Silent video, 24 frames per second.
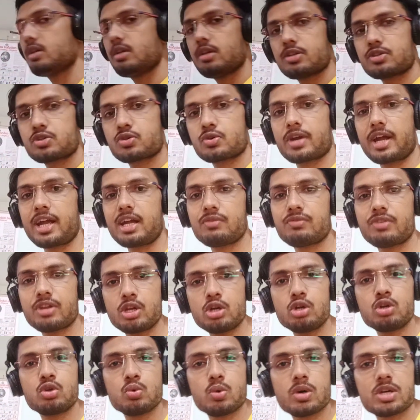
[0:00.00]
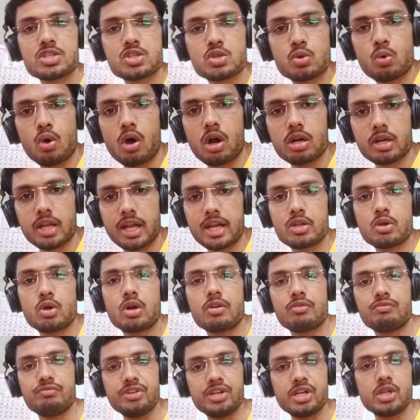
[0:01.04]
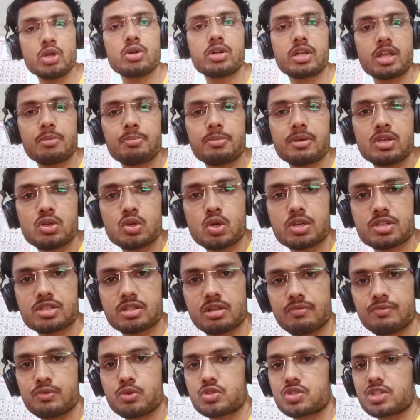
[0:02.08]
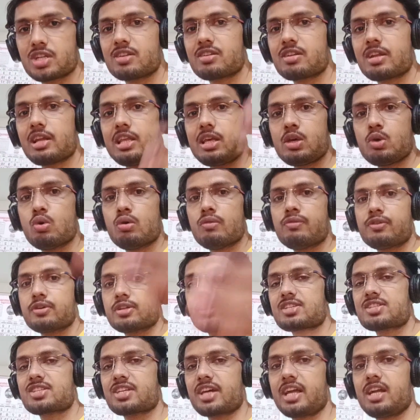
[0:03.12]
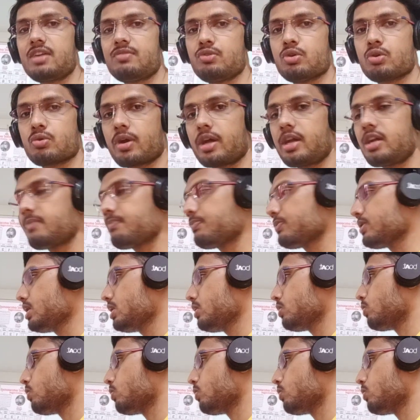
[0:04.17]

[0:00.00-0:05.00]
So right, when you do a squat and you are videotaping yourself, you generally go for the side view, right?